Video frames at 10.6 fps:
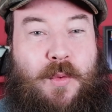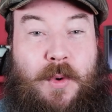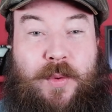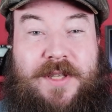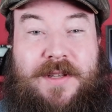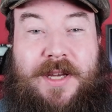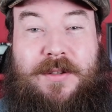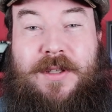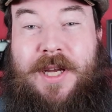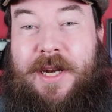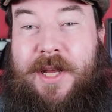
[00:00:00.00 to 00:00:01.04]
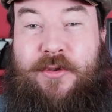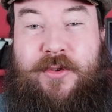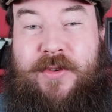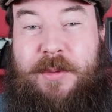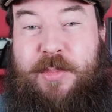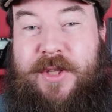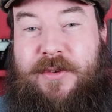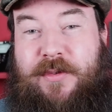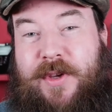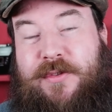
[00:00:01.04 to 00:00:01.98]
where we take a look at interesting
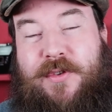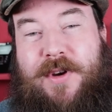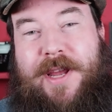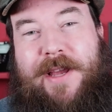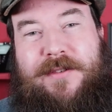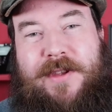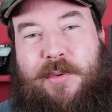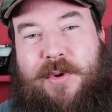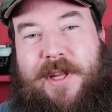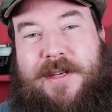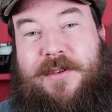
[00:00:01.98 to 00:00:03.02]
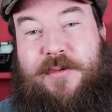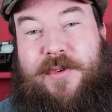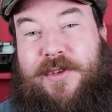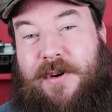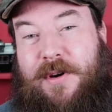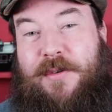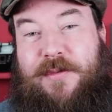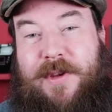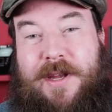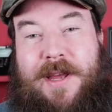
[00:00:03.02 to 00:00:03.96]
bits of history as they relate to
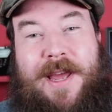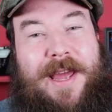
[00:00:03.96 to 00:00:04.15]
photography.